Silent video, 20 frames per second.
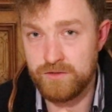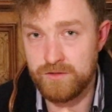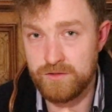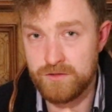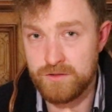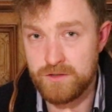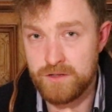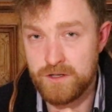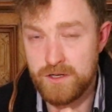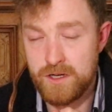If
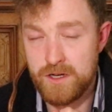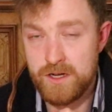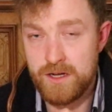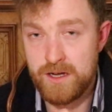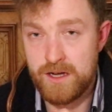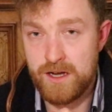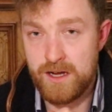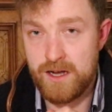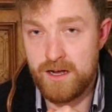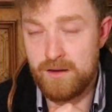
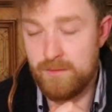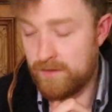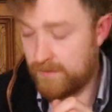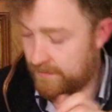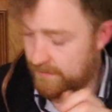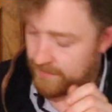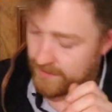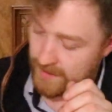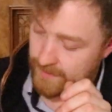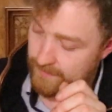
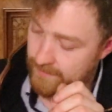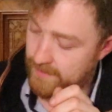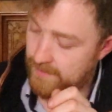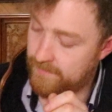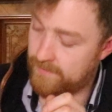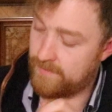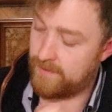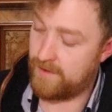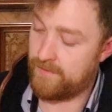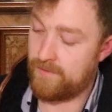I'm thinking,
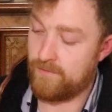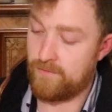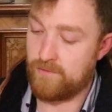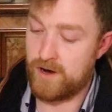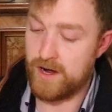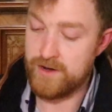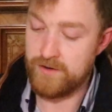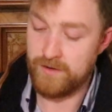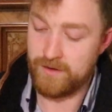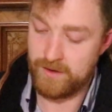if I'm
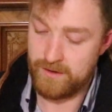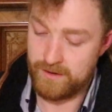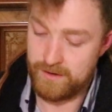right,